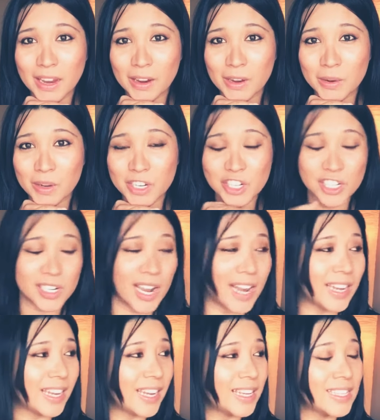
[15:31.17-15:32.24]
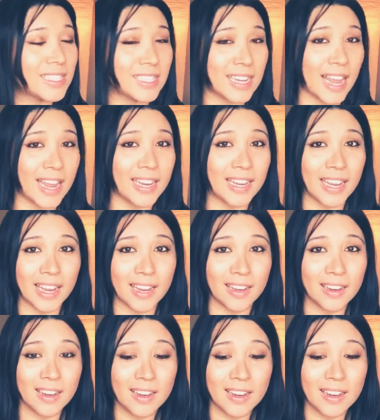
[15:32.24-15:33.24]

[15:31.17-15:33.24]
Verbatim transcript: karaoke shenanigans, and etiquette.